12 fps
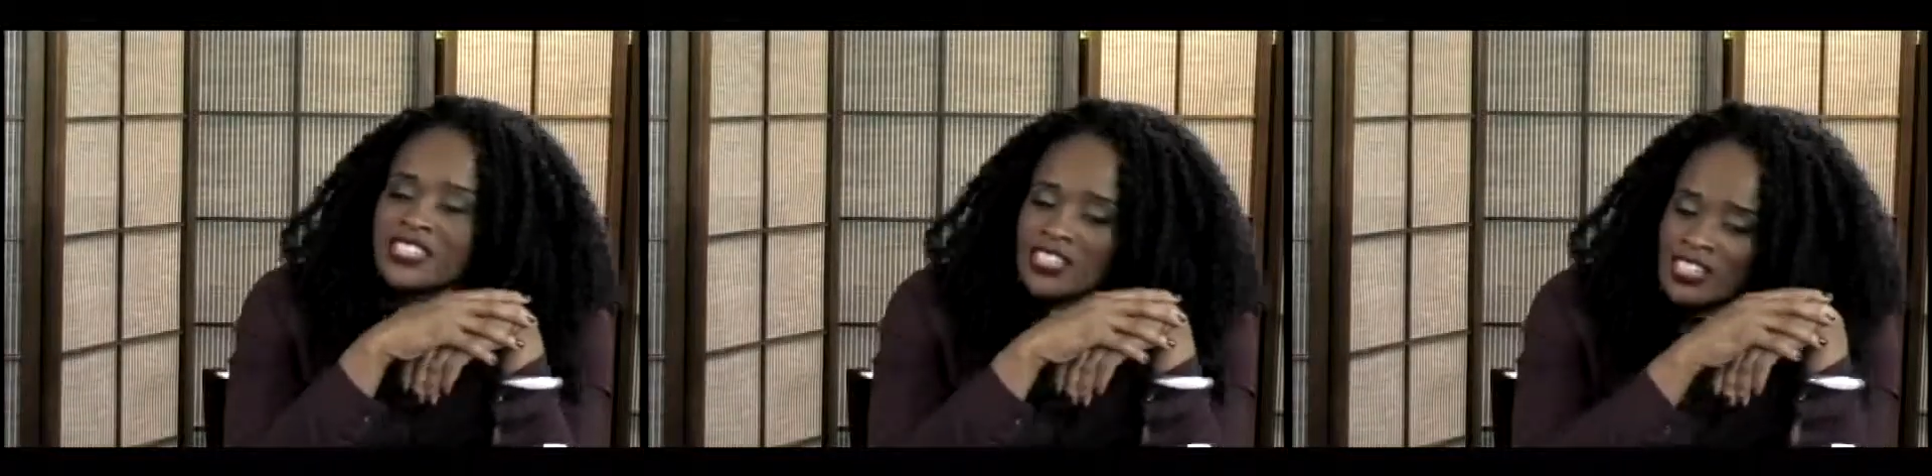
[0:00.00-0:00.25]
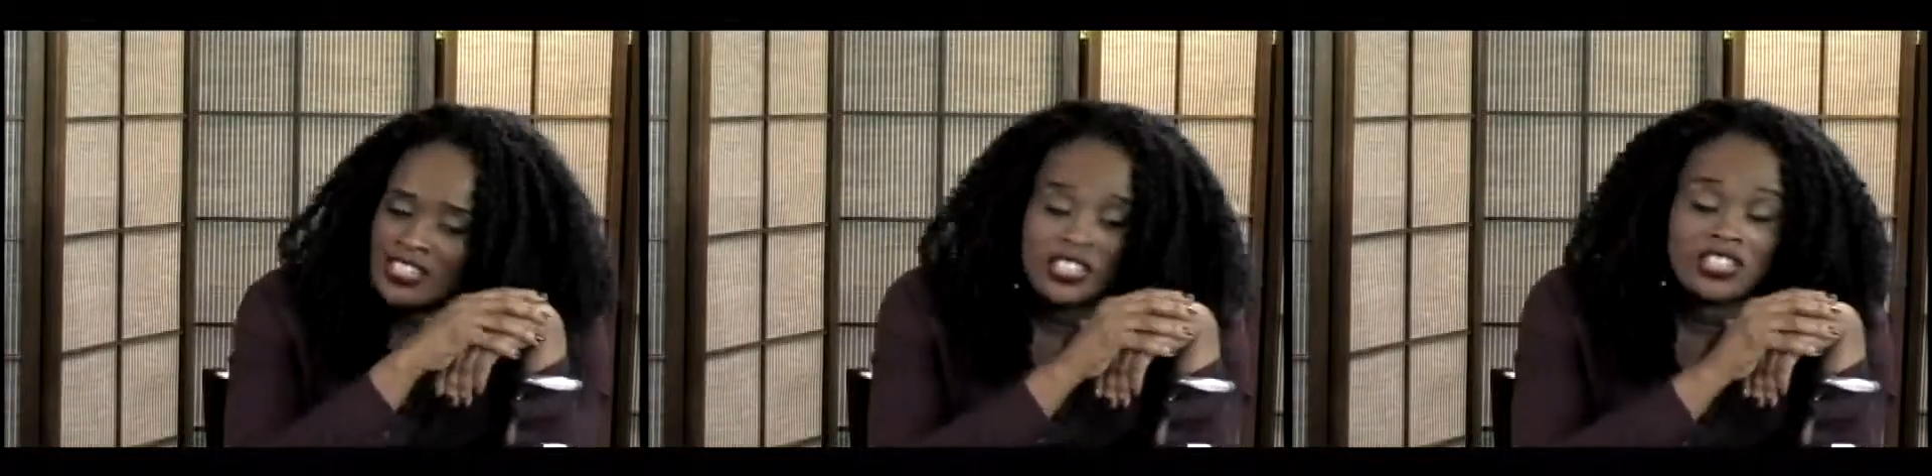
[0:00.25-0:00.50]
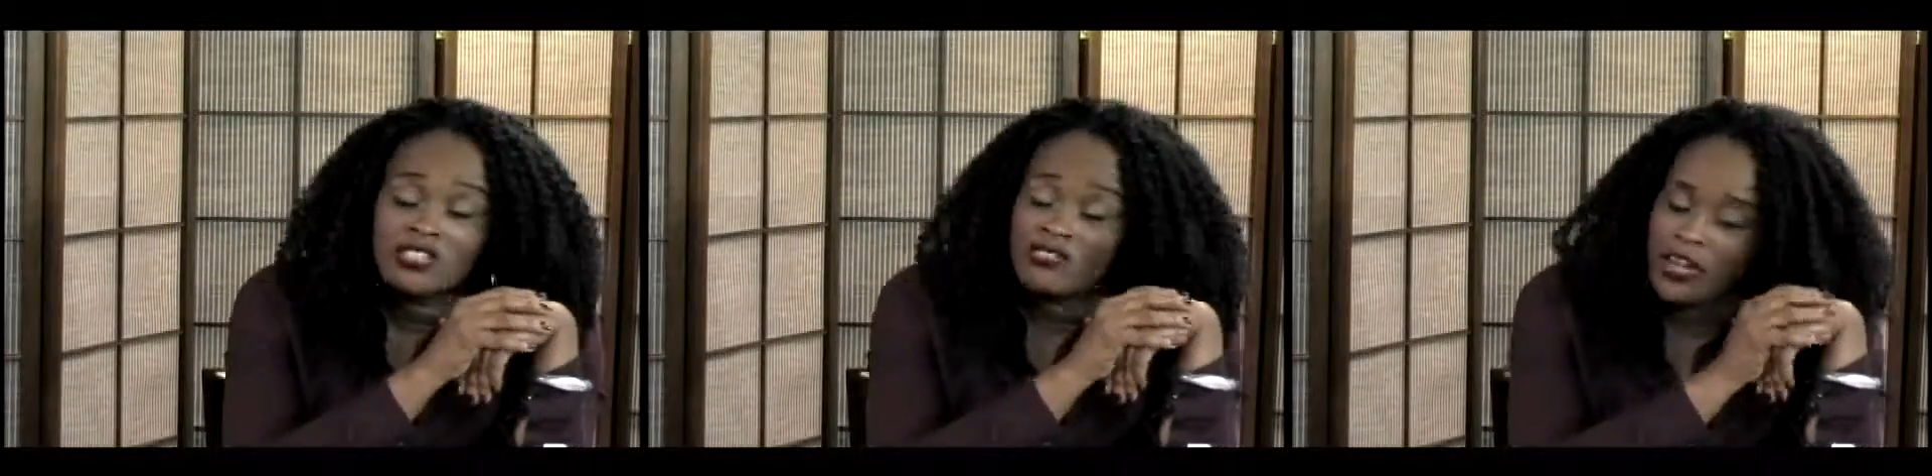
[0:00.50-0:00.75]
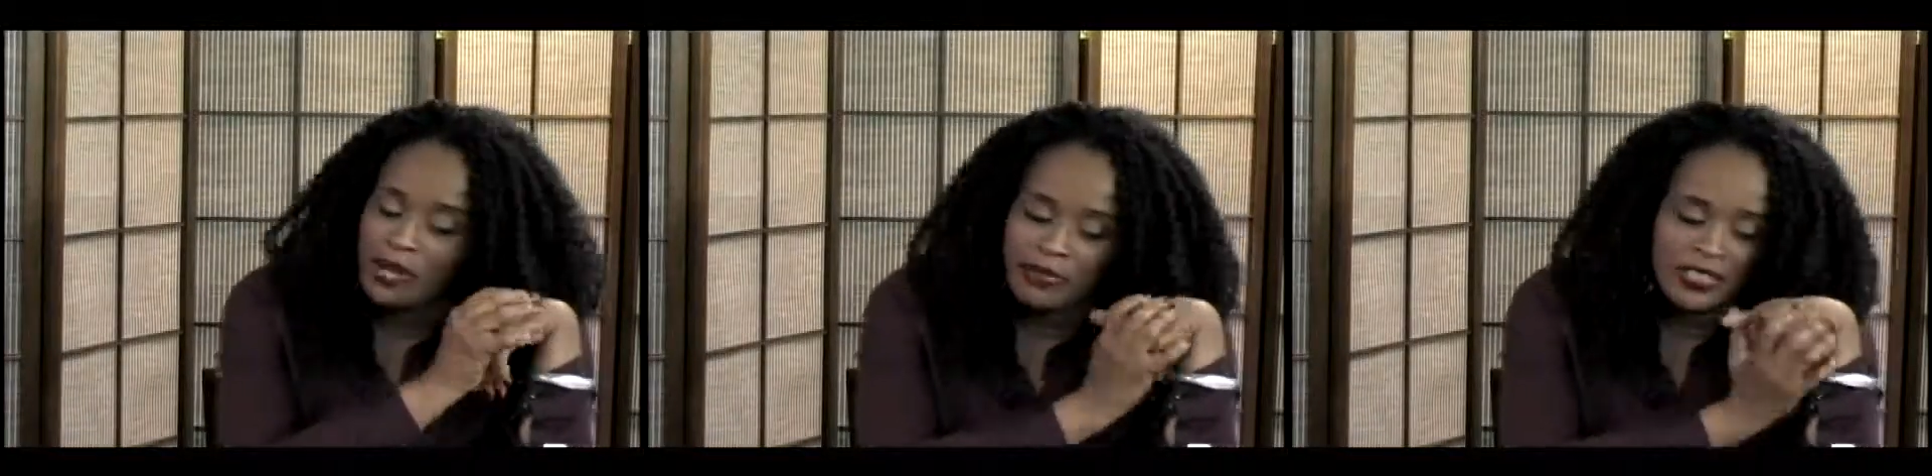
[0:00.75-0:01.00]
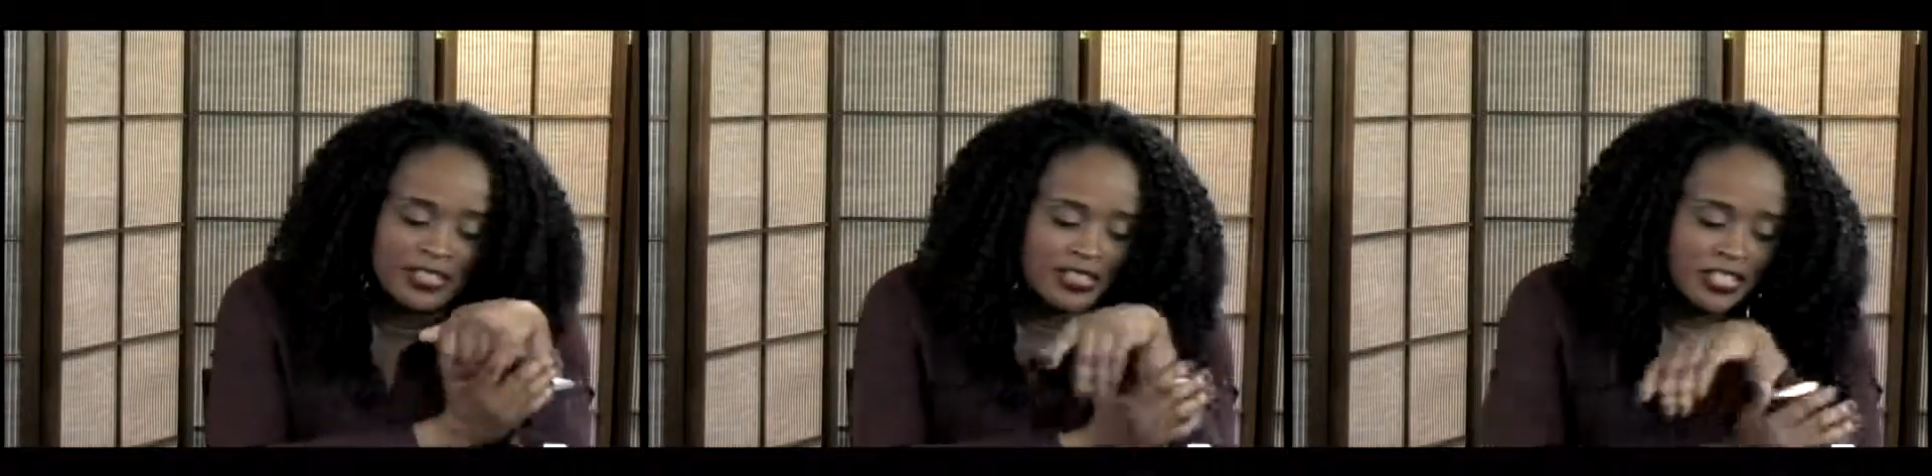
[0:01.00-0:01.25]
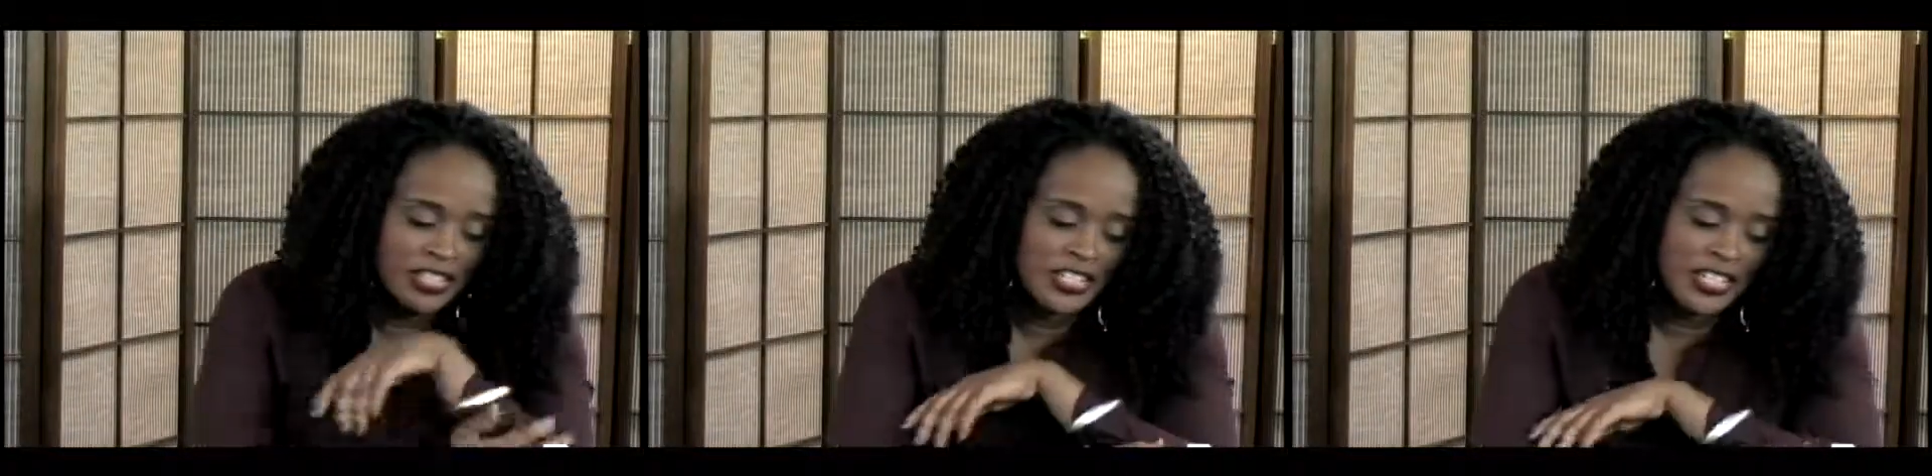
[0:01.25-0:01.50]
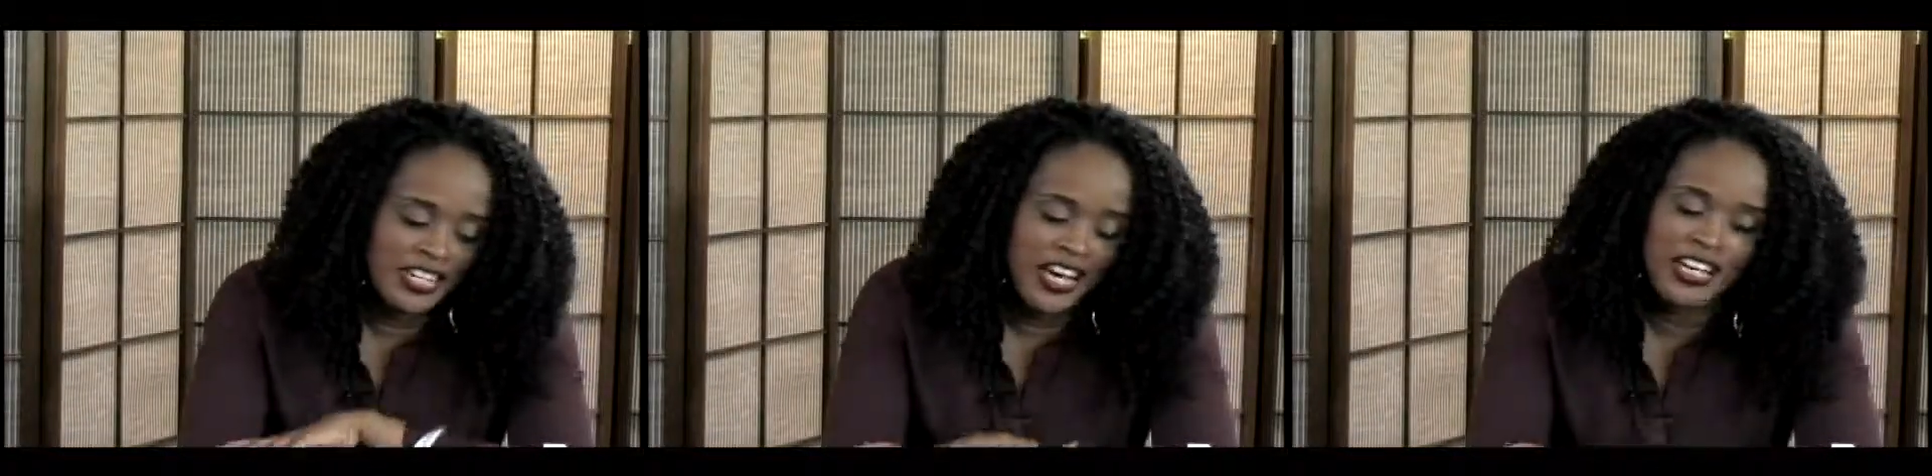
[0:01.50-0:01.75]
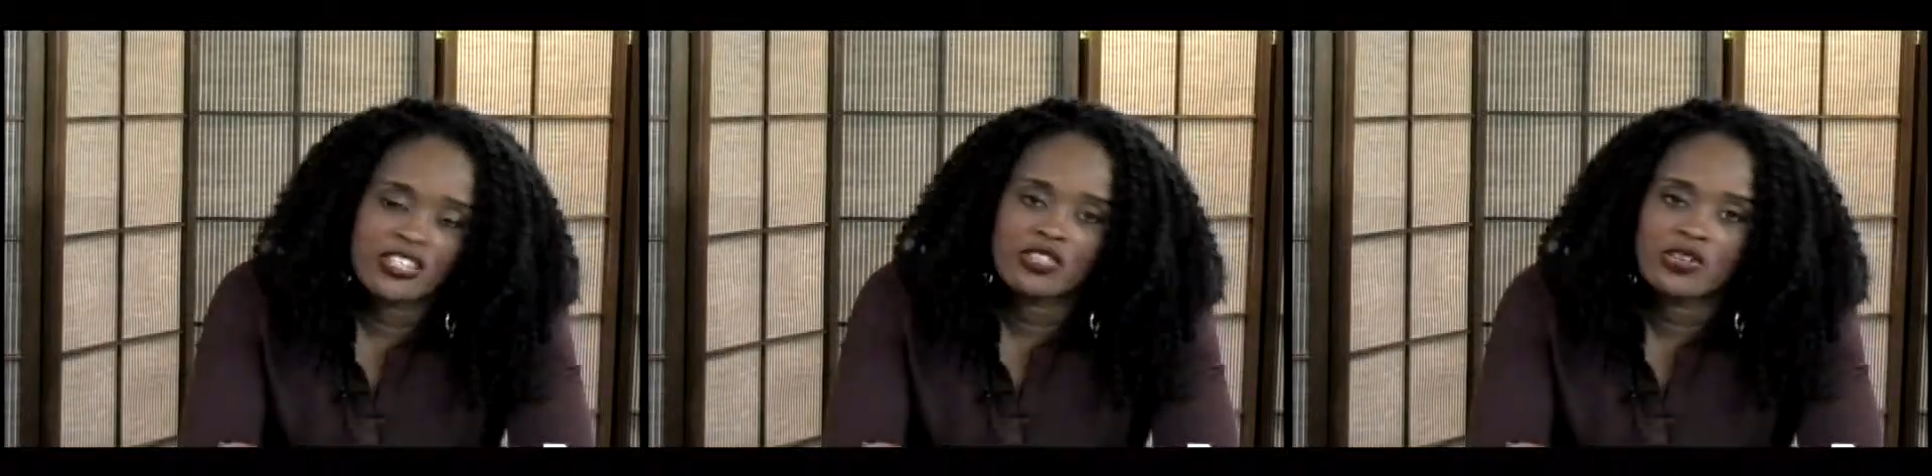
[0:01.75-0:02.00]
She's fabulous. She and
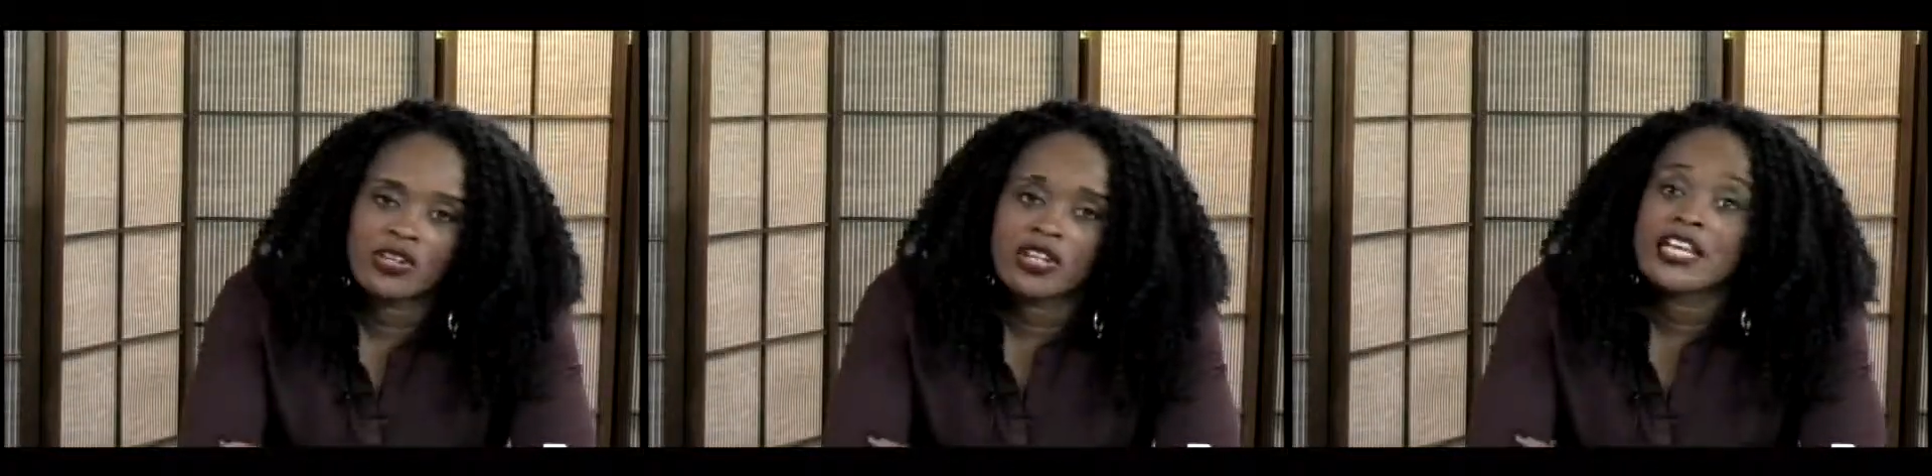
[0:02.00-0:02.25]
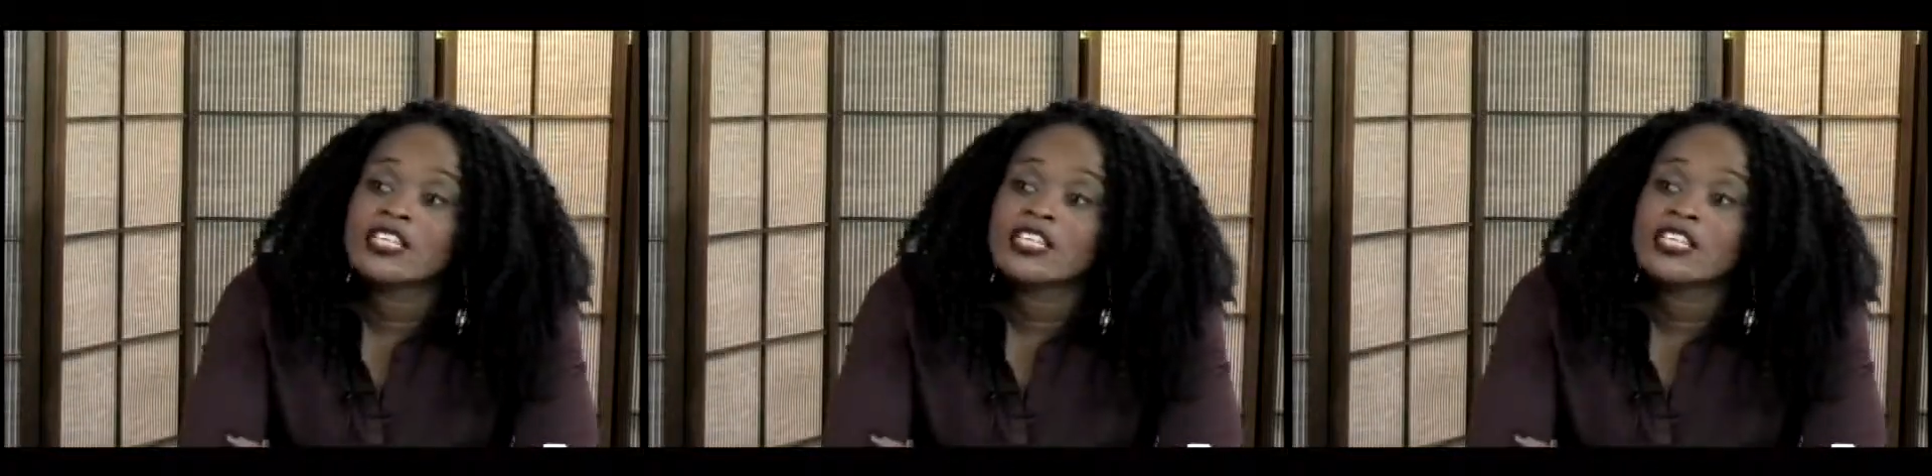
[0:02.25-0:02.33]
I started